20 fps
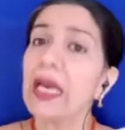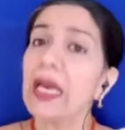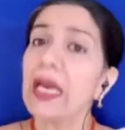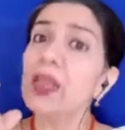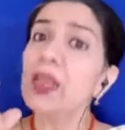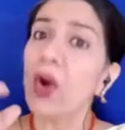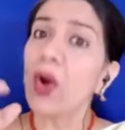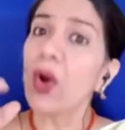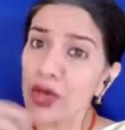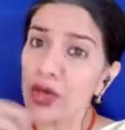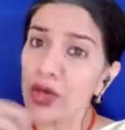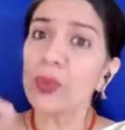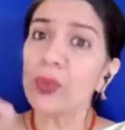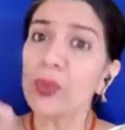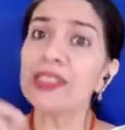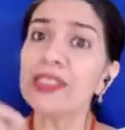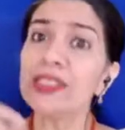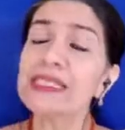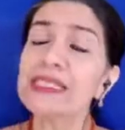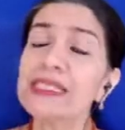Along
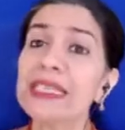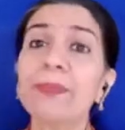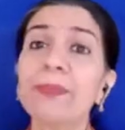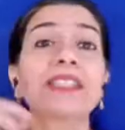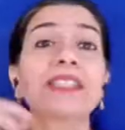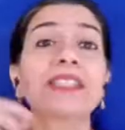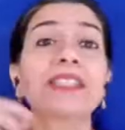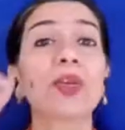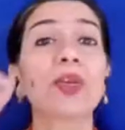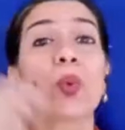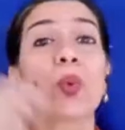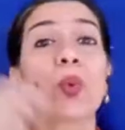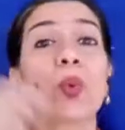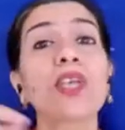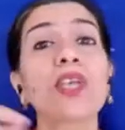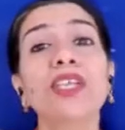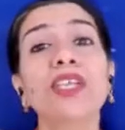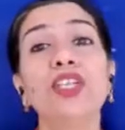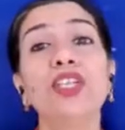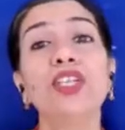with the slipper, there
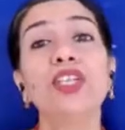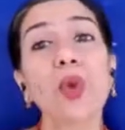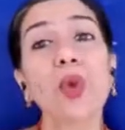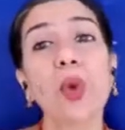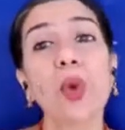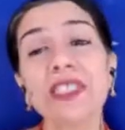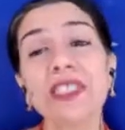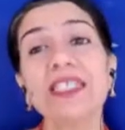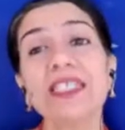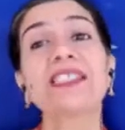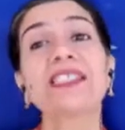was a note in